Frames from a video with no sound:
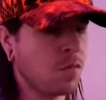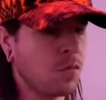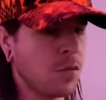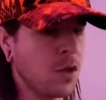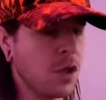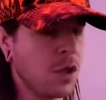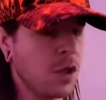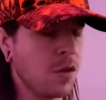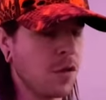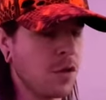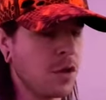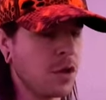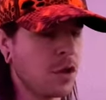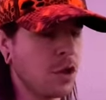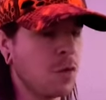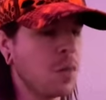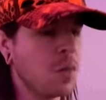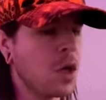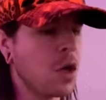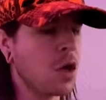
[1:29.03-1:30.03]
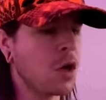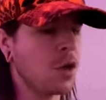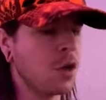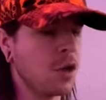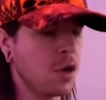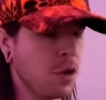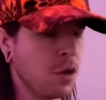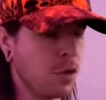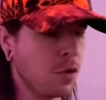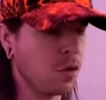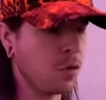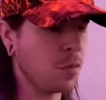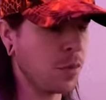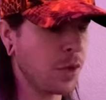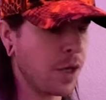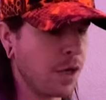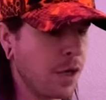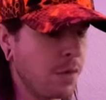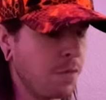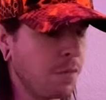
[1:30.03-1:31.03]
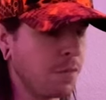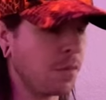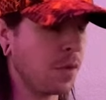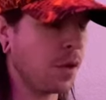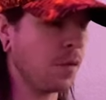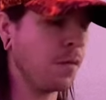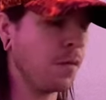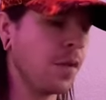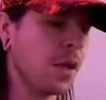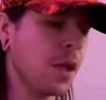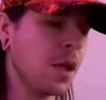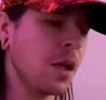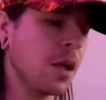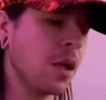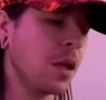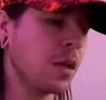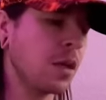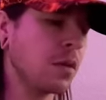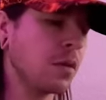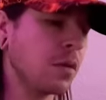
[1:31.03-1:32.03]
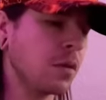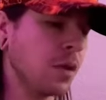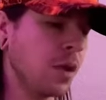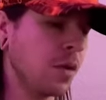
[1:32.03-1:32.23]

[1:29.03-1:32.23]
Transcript: You know, this could be all you, but I don't think it is.